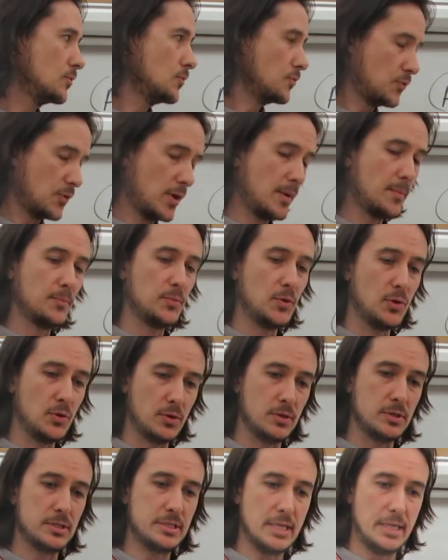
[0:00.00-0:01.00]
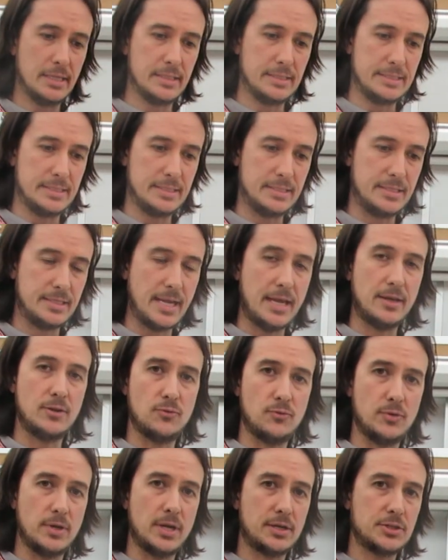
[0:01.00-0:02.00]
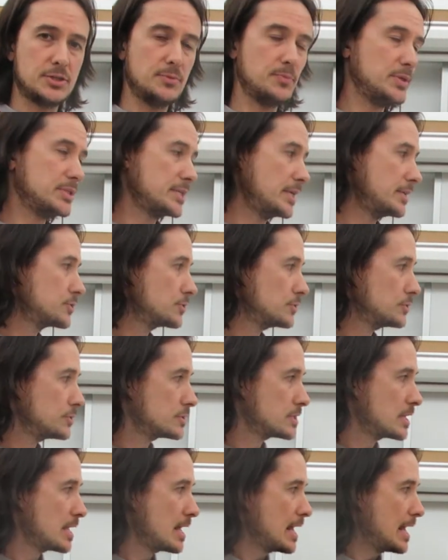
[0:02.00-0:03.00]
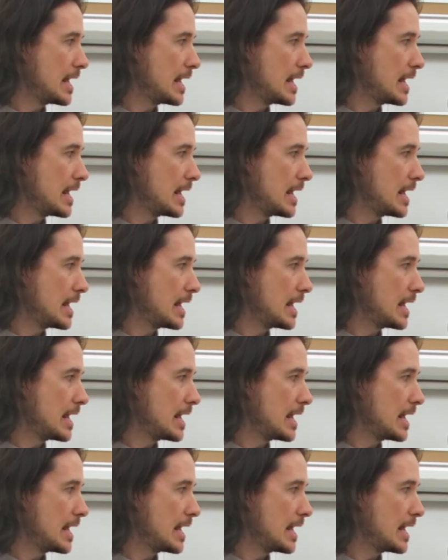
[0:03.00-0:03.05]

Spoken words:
from your standard reduction potentials